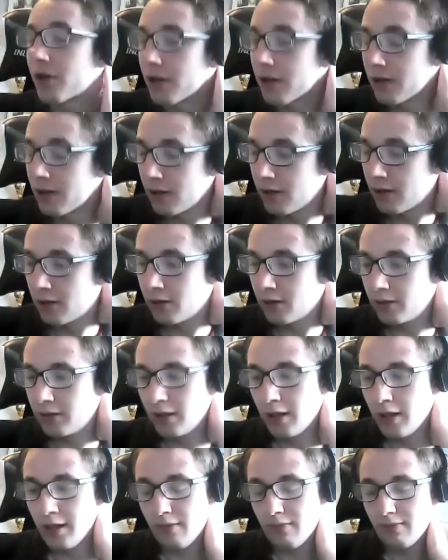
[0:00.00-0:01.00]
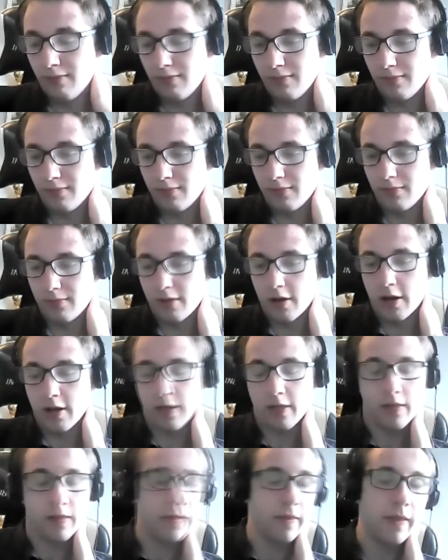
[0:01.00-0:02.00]
is. Yeah. See,
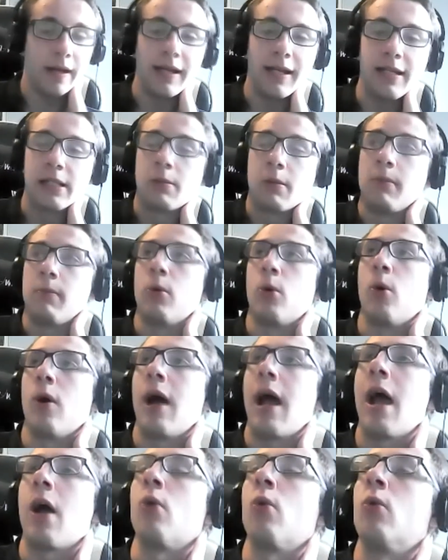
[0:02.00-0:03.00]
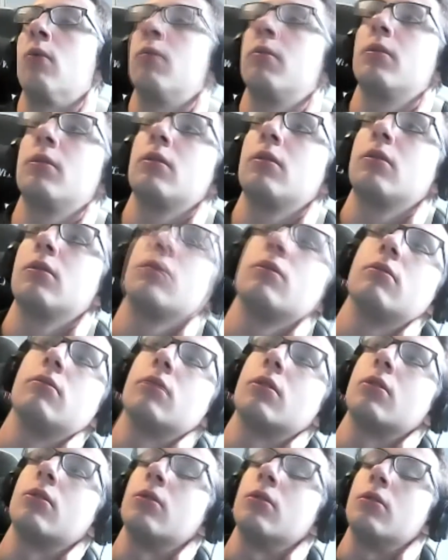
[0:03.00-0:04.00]
there needs to be more help
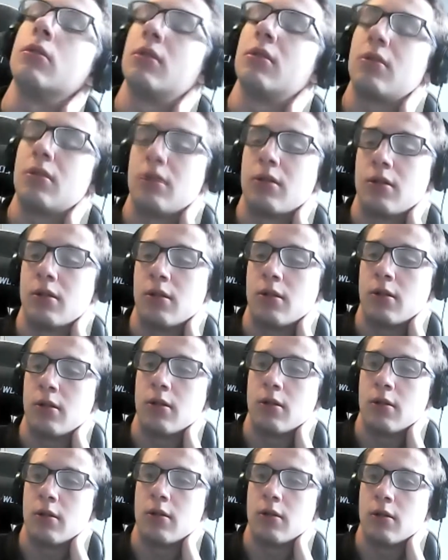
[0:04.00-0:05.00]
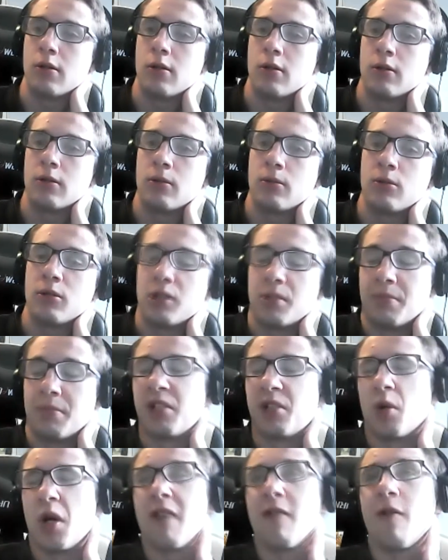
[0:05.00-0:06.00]
because
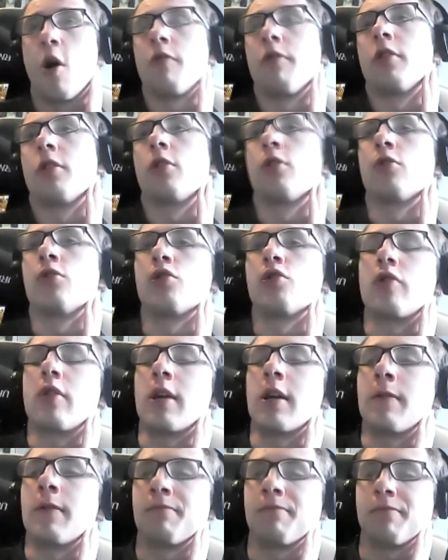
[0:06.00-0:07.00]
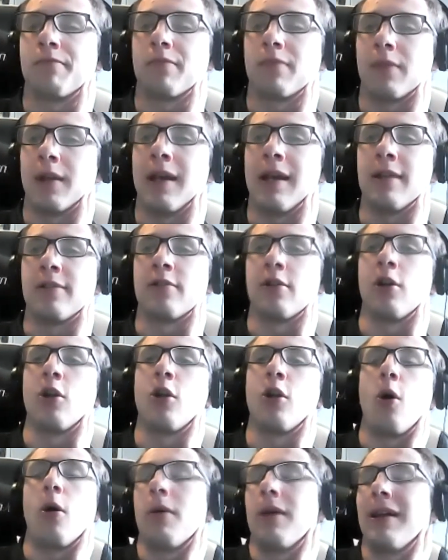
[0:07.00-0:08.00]
depends where you are in the country. It's a
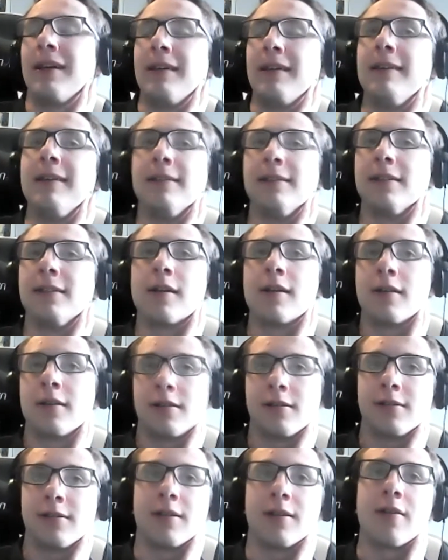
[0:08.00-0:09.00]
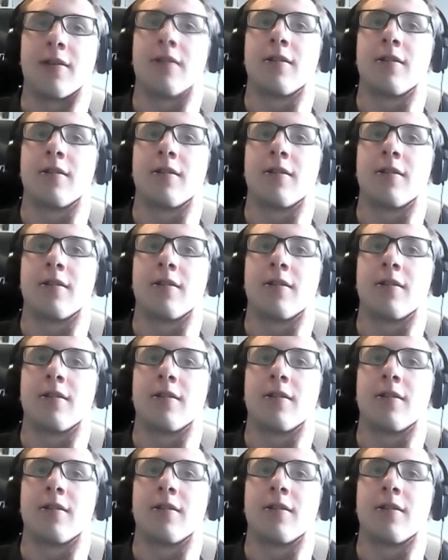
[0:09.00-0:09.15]
lot easier to